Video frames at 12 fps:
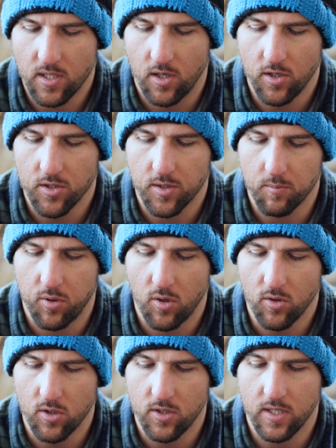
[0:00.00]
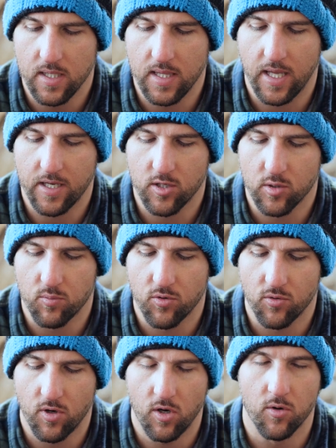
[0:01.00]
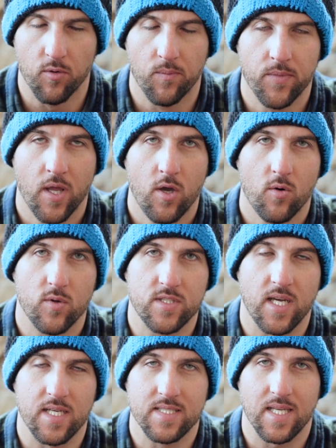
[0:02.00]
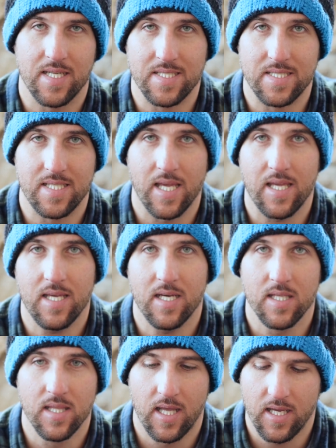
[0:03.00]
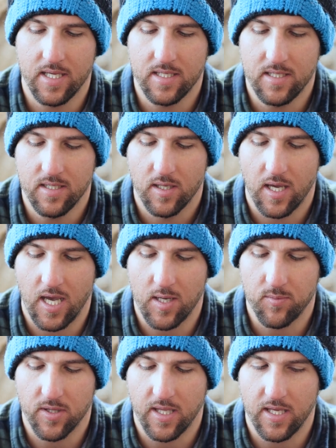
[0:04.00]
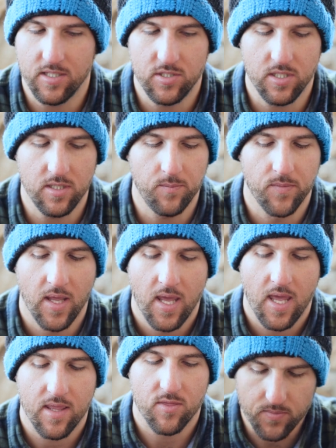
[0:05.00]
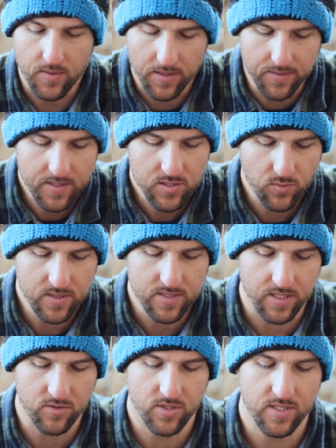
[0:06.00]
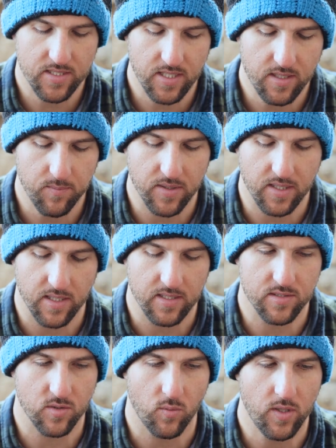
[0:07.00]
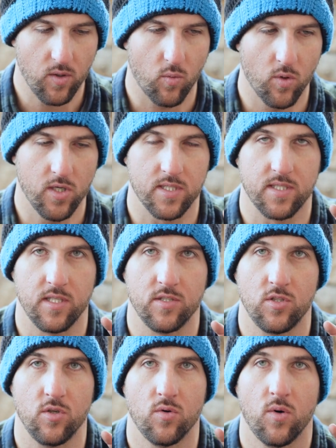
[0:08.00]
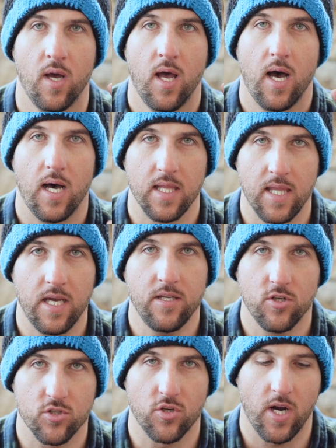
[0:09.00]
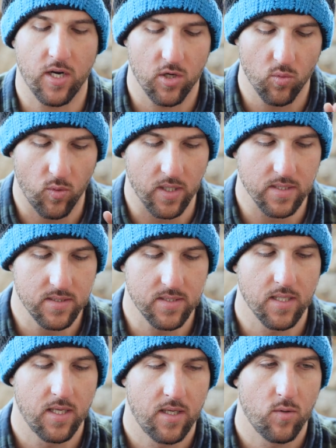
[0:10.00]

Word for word: called Polar Aligner Pro, which has a day align application. This one's interesting because the way it works is you align your tracker once,